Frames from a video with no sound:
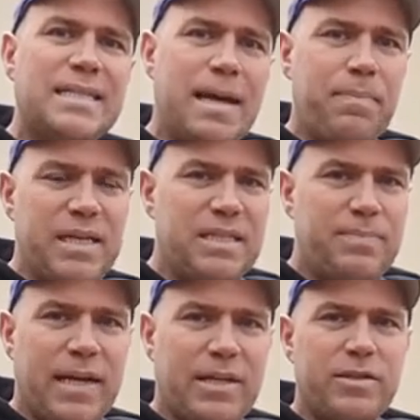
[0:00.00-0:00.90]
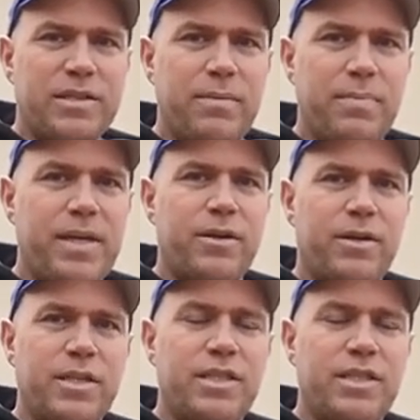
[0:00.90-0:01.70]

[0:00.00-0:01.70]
deputy inspector is going to be here.